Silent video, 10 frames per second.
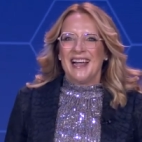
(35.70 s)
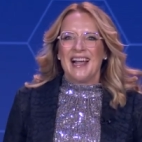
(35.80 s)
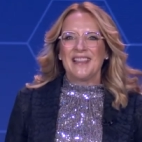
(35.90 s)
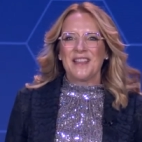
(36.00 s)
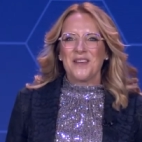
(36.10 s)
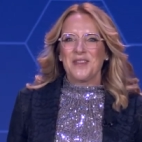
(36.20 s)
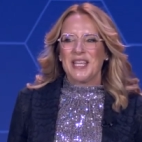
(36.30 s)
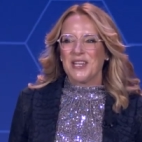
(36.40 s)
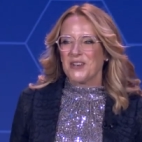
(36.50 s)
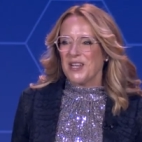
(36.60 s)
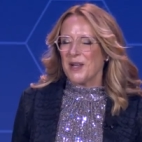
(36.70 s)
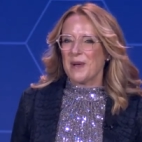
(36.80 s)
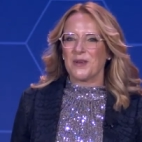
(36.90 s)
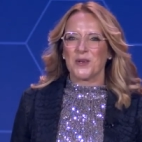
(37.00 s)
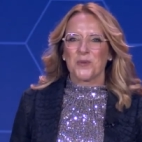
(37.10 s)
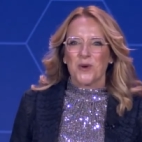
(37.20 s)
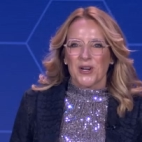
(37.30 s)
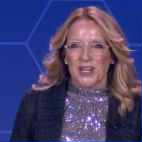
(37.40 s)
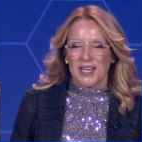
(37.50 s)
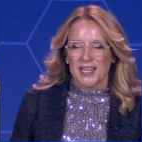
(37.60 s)
I love hearing about your
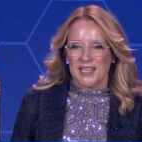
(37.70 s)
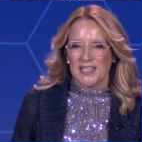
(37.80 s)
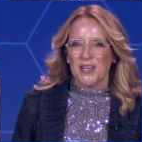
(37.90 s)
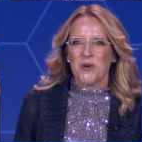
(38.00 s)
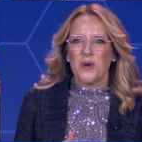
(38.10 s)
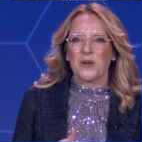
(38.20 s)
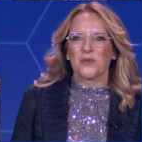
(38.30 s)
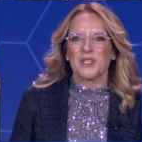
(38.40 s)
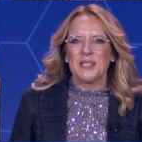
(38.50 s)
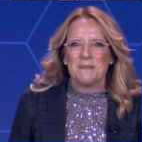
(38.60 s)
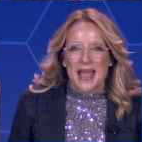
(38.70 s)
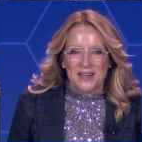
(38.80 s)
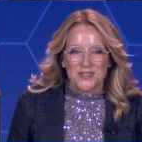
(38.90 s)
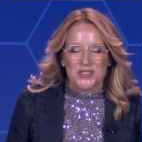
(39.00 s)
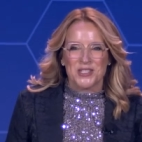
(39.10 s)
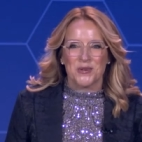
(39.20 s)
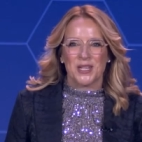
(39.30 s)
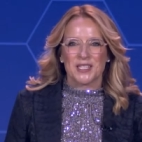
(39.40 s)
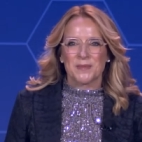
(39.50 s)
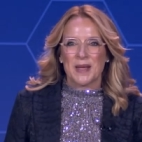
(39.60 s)
work, you know, what really matters to you, and
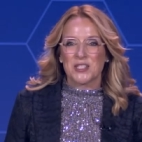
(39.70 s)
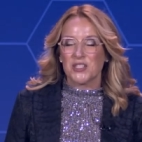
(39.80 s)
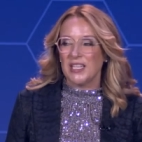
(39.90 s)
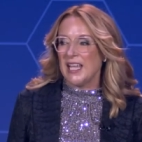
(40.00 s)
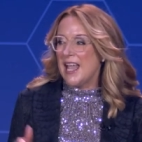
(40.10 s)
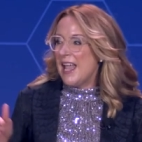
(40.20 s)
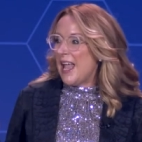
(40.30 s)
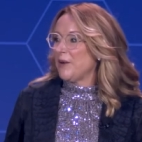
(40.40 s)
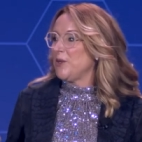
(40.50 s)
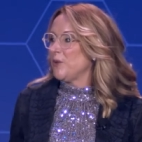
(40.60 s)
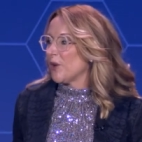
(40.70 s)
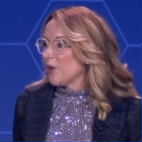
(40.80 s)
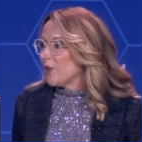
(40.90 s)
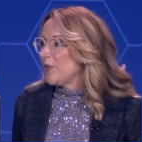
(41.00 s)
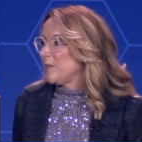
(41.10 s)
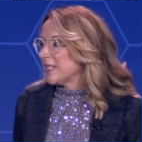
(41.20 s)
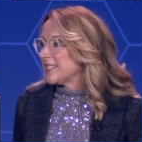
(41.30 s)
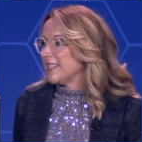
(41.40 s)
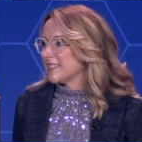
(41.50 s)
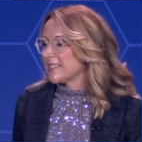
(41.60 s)
especially how you earn the
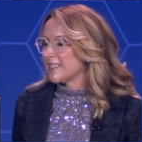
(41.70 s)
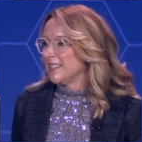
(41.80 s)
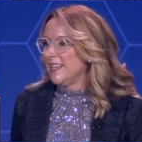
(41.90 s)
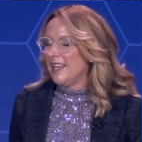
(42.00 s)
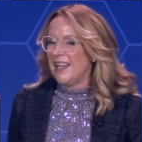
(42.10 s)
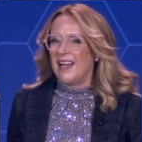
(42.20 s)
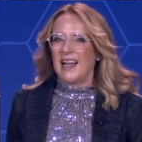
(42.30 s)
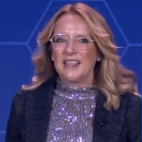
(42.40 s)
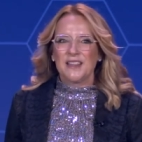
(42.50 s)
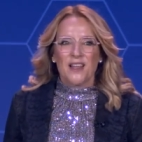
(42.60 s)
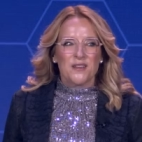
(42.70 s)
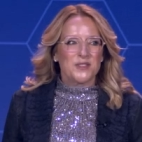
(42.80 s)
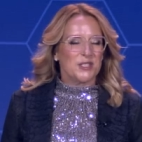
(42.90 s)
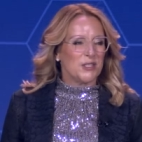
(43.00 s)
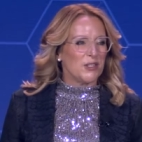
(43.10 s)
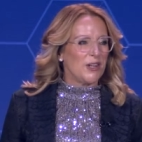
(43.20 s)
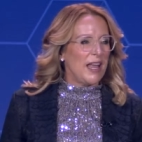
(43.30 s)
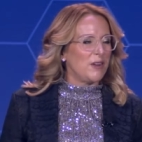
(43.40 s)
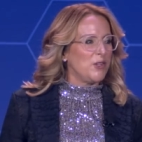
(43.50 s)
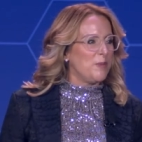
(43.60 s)
business. I love to learn how
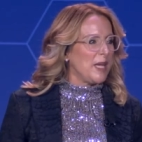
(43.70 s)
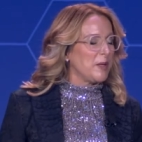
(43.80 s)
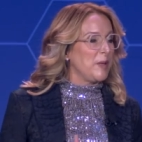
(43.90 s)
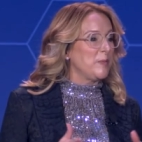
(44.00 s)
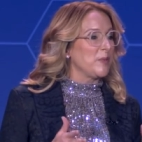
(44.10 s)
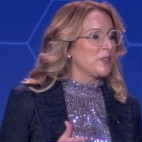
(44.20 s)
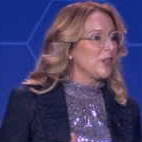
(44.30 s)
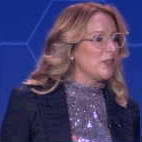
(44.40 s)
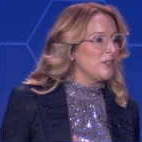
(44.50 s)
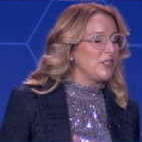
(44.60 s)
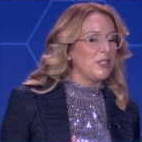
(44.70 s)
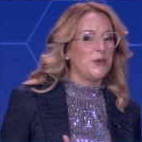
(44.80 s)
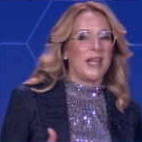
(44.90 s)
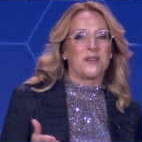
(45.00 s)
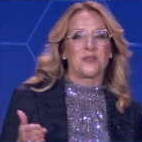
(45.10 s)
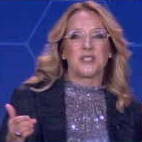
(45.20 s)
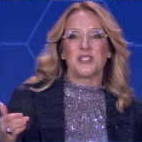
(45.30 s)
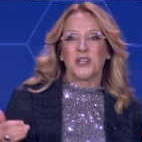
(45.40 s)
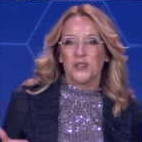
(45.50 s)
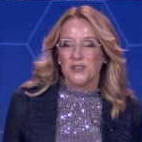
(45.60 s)
you make people turn to you and
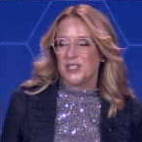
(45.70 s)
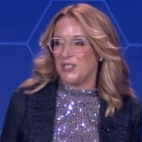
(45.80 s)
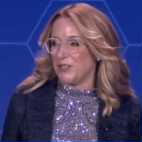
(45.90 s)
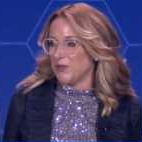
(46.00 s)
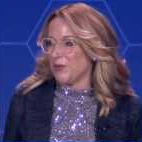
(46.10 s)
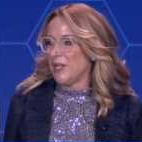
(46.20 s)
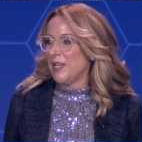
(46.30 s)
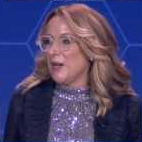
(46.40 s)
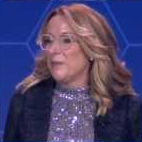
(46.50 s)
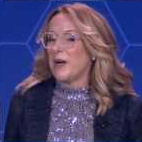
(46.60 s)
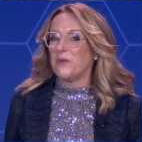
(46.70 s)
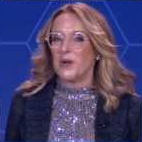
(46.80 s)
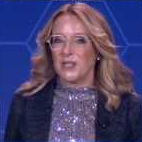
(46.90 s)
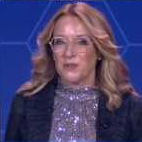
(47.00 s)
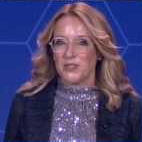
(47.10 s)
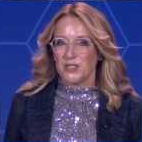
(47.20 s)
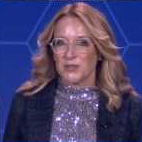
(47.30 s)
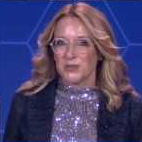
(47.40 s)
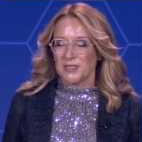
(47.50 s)
return to you by what you do.